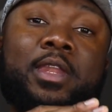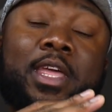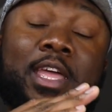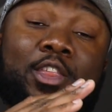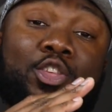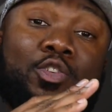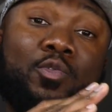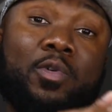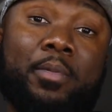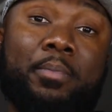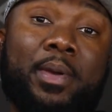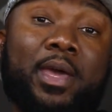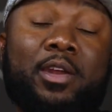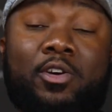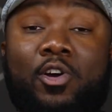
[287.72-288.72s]
then you are
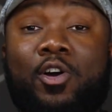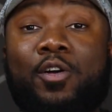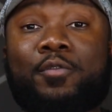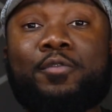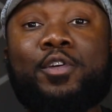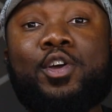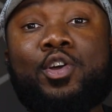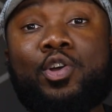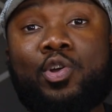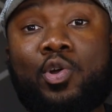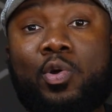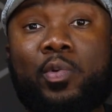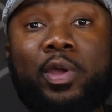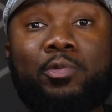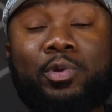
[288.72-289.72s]
better off
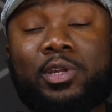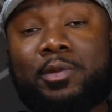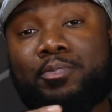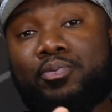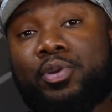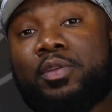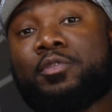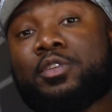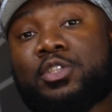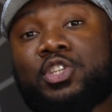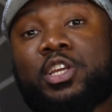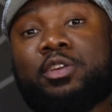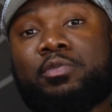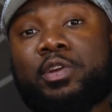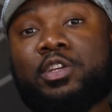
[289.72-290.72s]
going with the previous
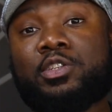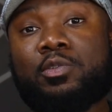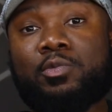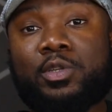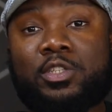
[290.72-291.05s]
generation,